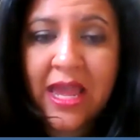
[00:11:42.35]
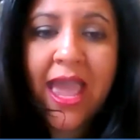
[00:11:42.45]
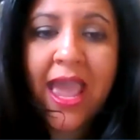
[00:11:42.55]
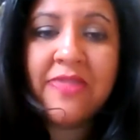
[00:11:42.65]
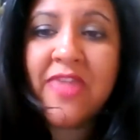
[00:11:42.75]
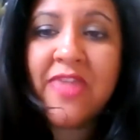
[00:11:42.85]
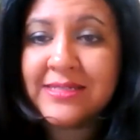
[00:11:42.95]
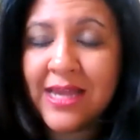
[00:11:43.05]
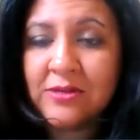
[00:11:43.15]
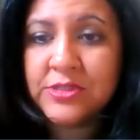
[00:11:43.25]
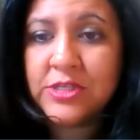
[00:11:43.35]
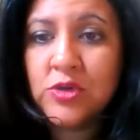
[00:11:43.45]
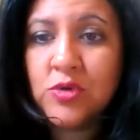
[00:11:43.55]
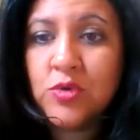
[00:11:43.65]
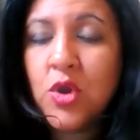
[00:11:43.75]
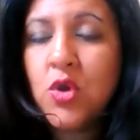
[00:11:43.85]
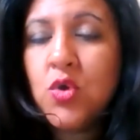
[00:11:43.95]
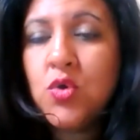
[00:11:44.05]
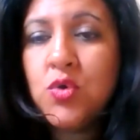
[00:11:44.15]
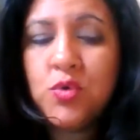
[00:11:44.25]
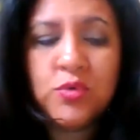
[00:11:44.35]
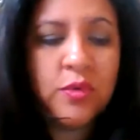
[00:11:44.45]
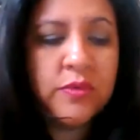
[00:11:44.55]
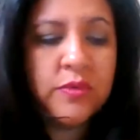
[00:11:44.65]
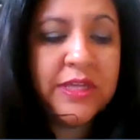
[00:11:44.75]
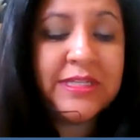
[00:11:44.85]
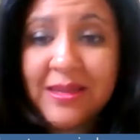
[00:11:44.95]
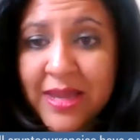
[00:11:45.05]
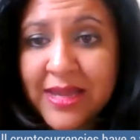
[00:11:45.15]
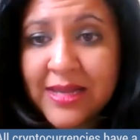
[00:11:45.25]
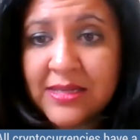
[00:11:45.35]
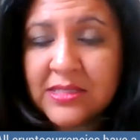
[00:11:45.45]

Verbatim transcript: And that tells you who the team is,